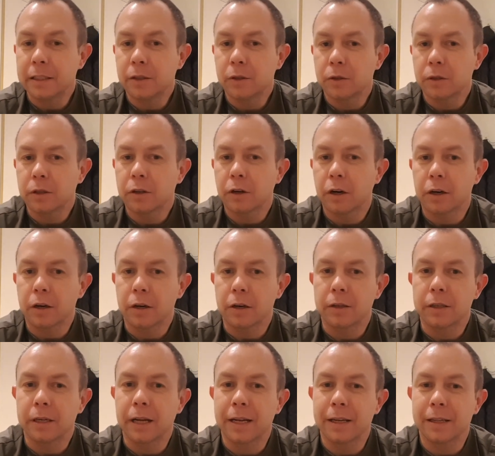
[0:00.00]
the car
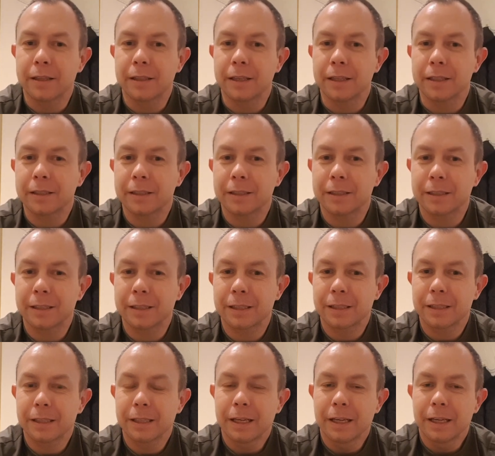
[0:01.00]
than it is
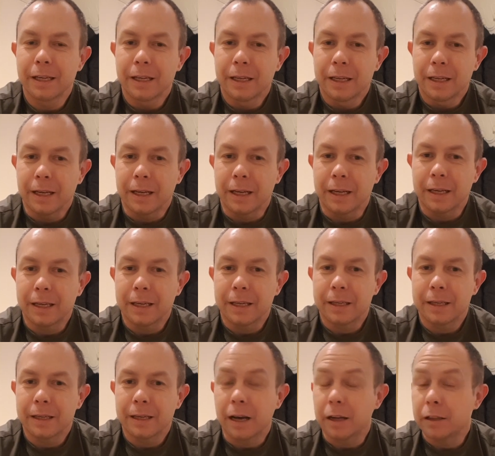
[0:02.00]

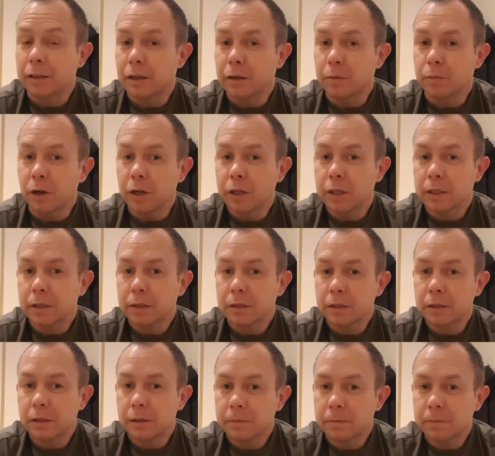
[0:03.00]
under the bonnet.
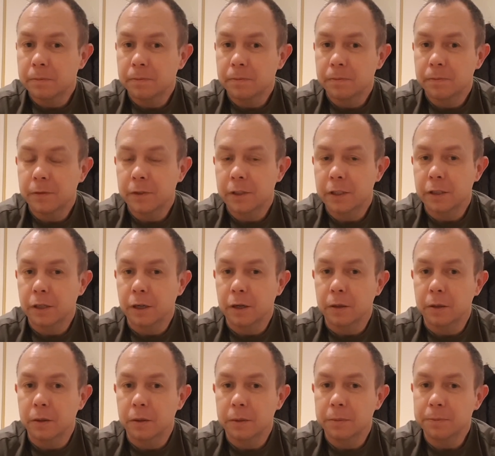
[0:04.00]

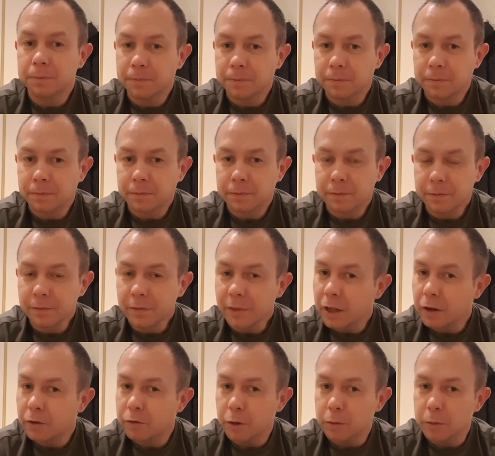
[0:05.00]
So
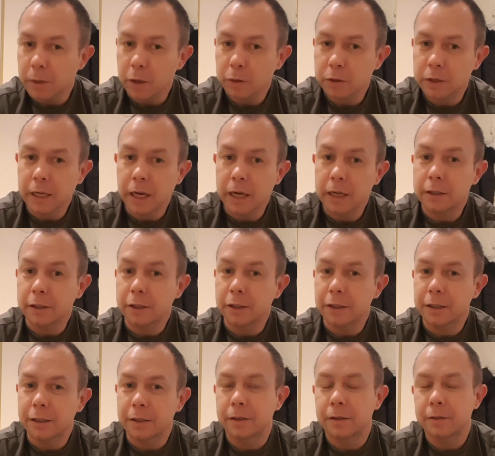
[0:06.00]
from the outside,
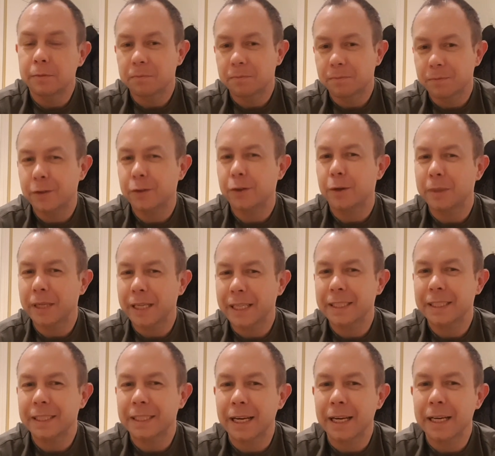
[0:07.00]
good. From the
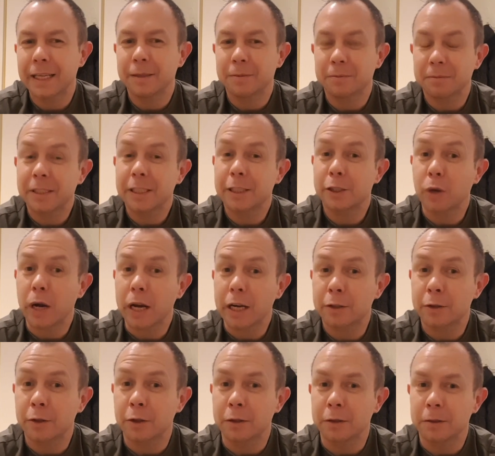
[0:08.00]
inside,
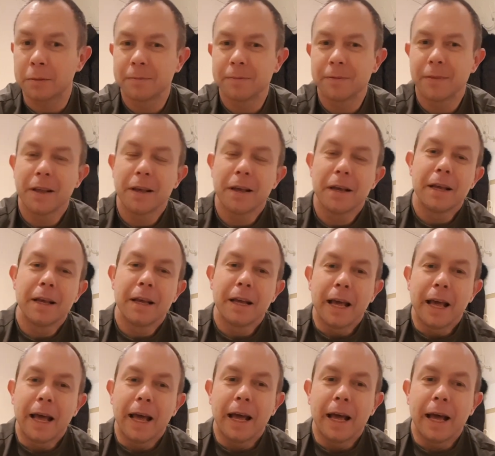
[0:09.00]
tractor.
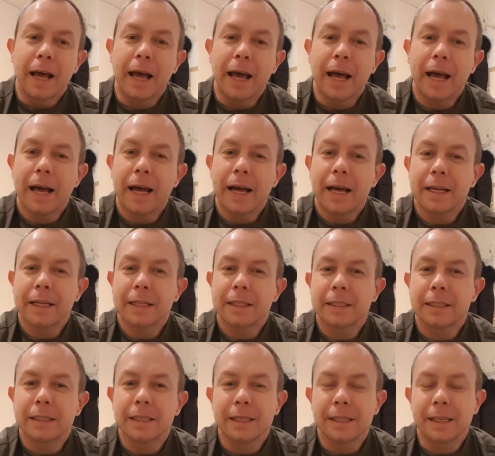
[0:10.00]

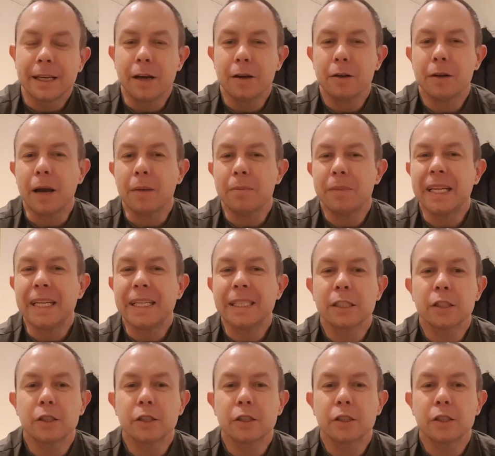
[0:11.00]
And I mean, it's